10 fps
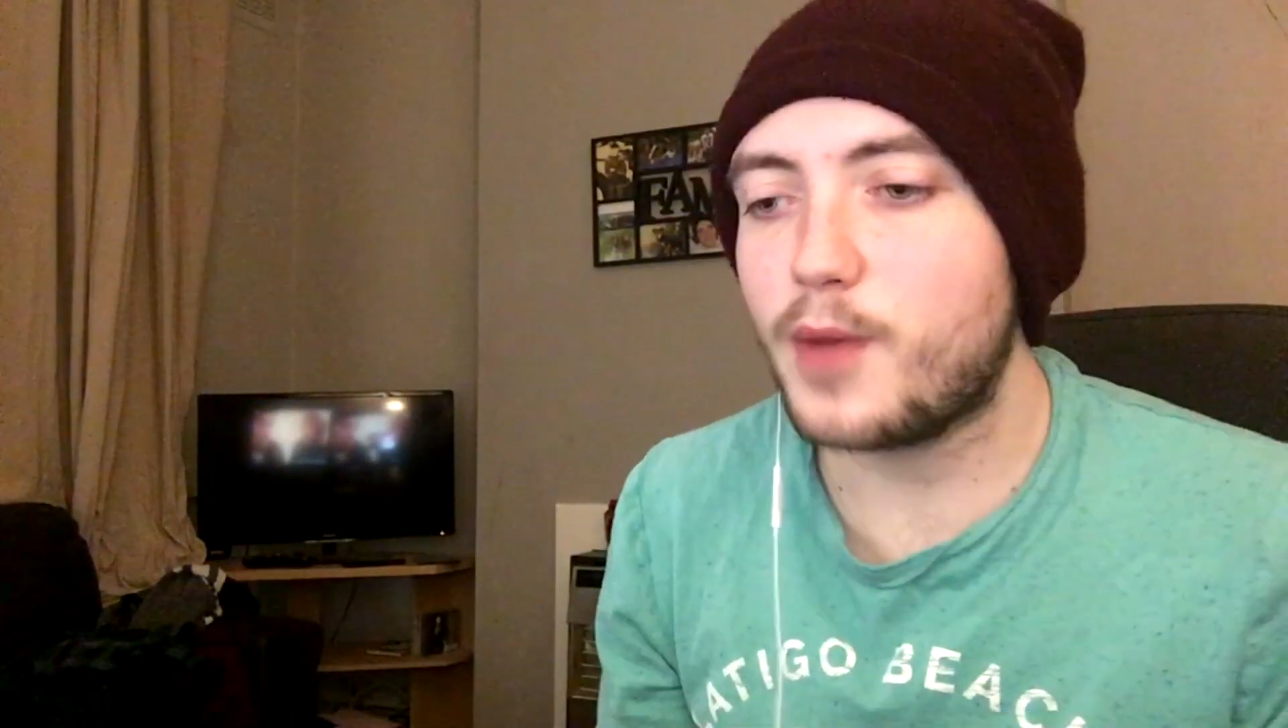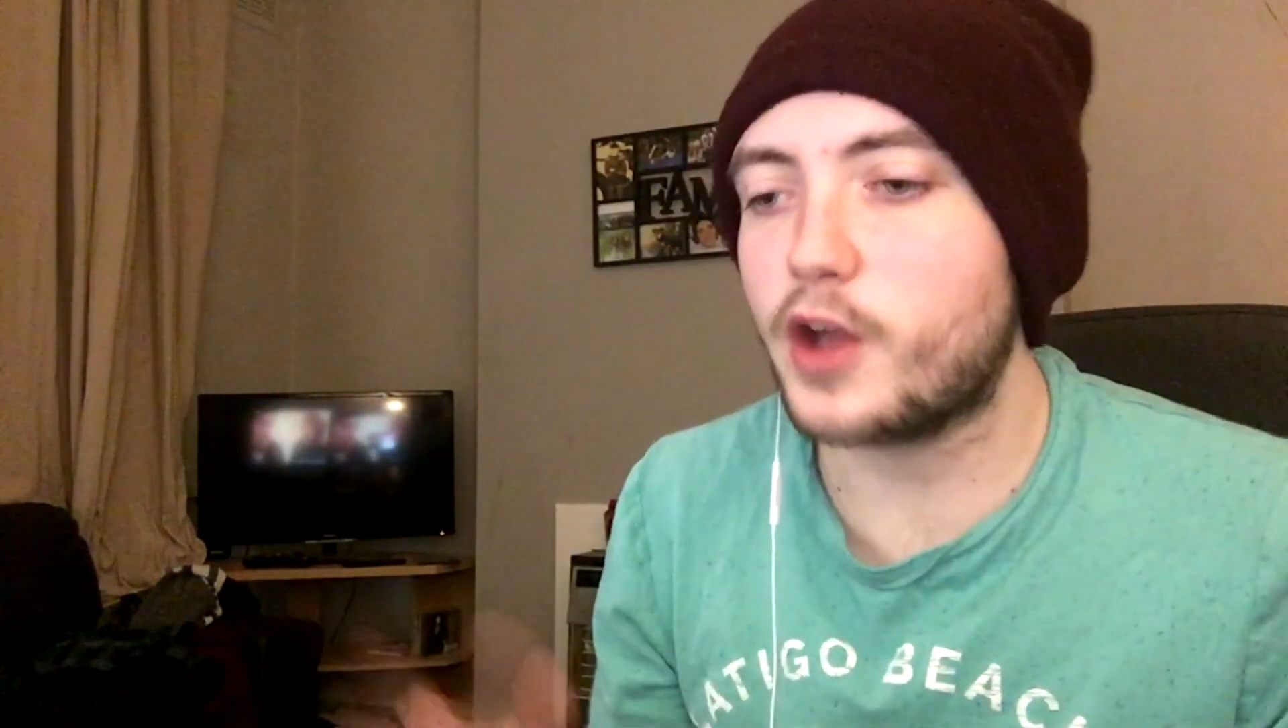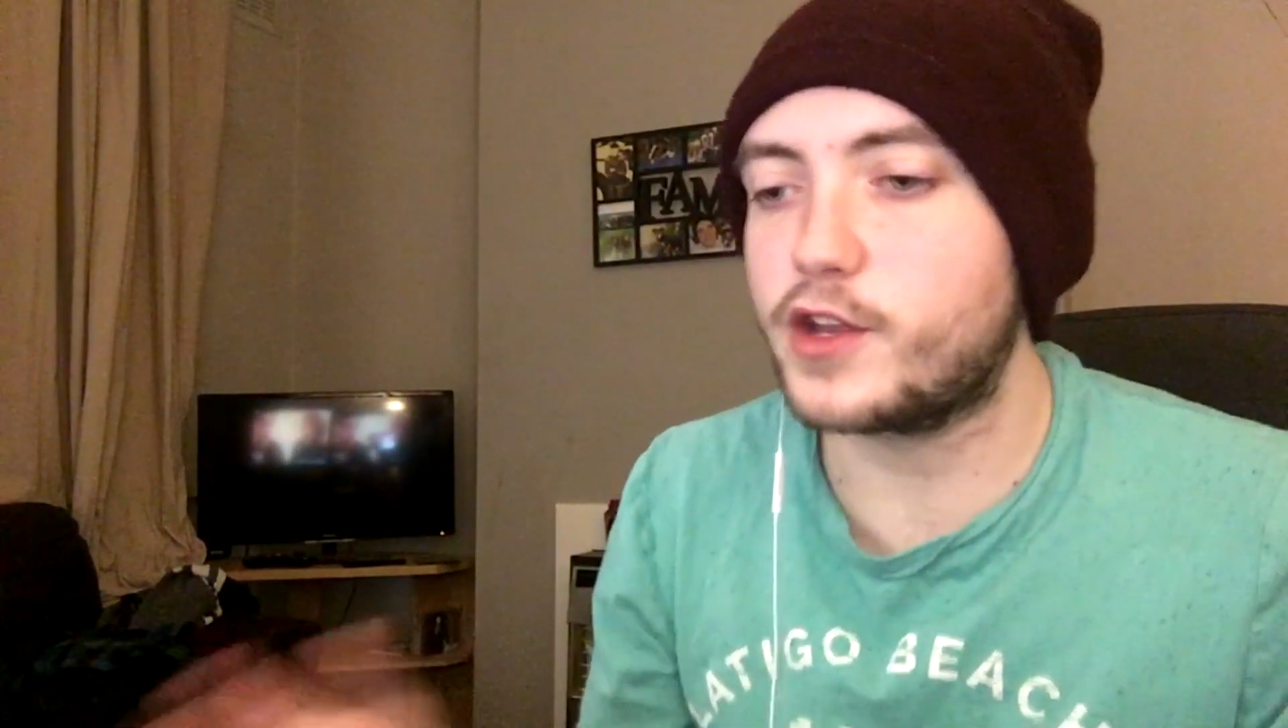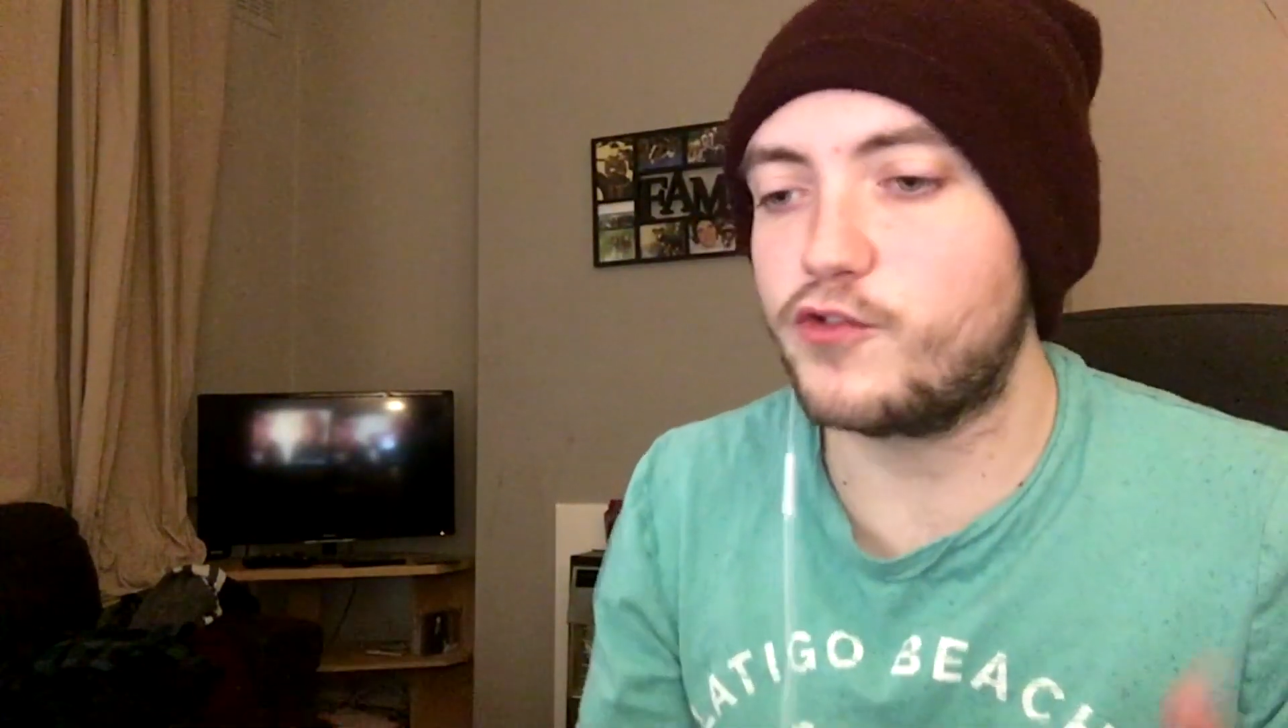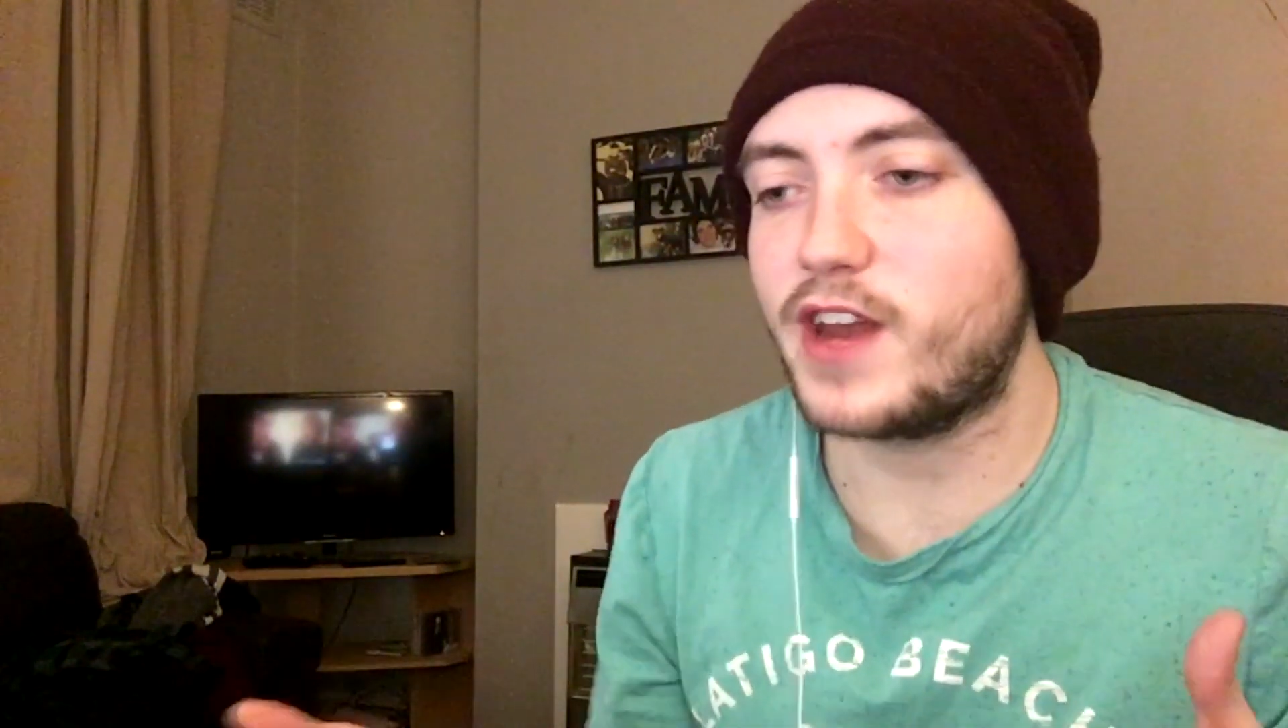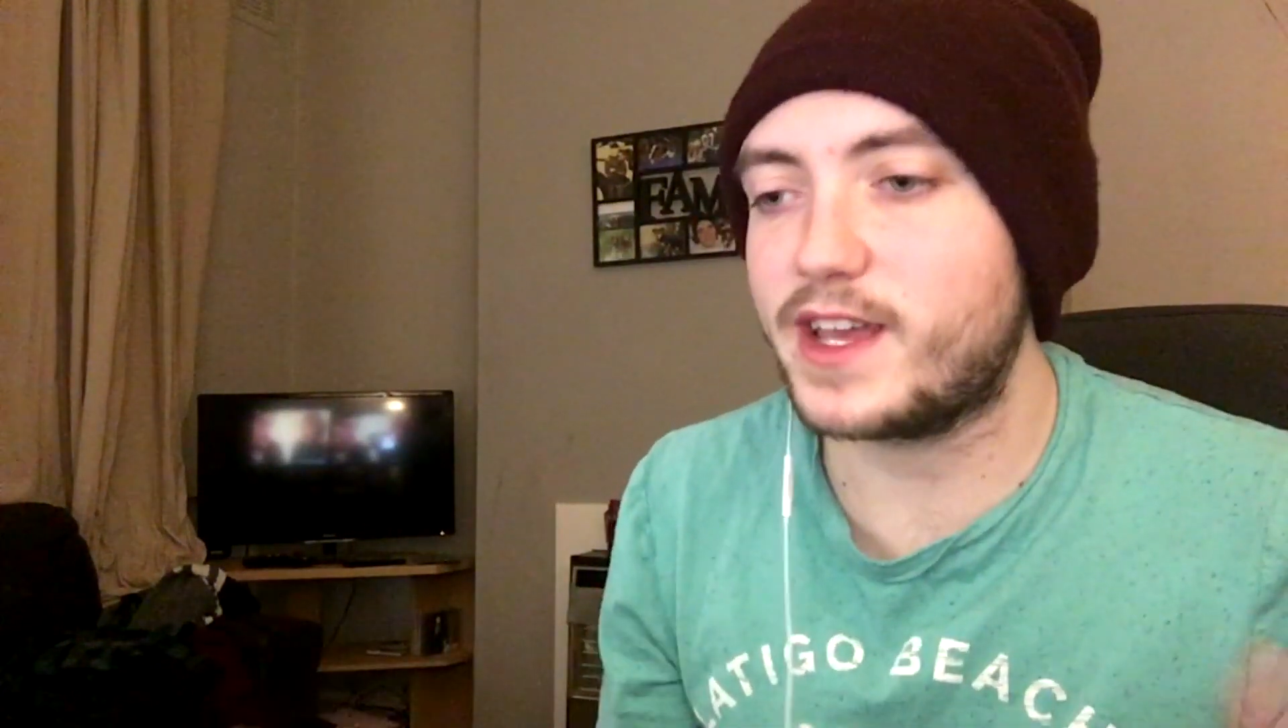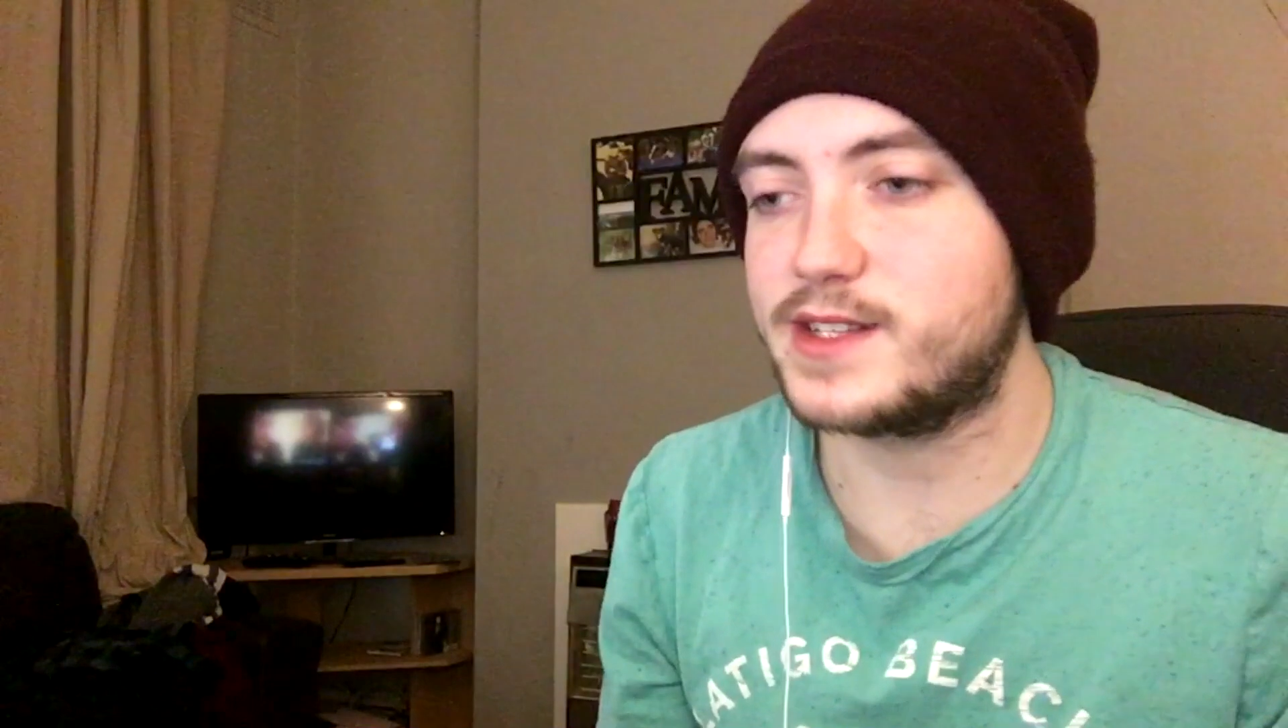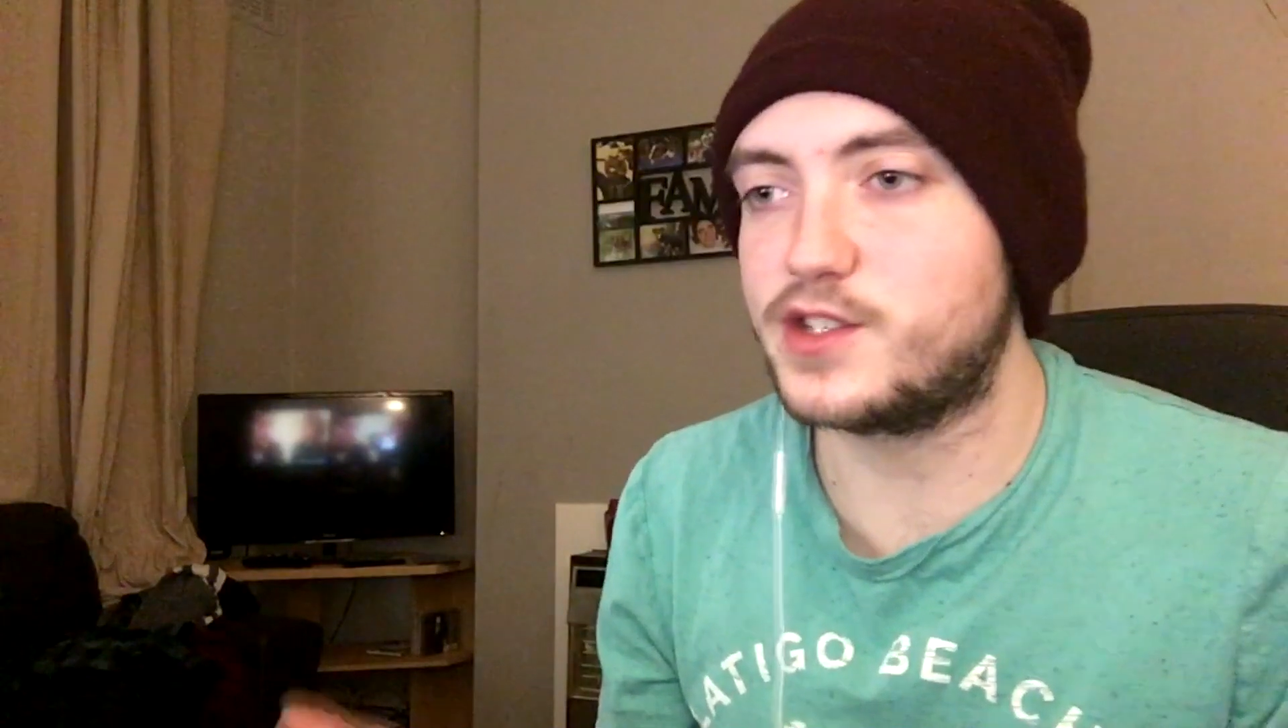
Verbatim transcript: But I can relate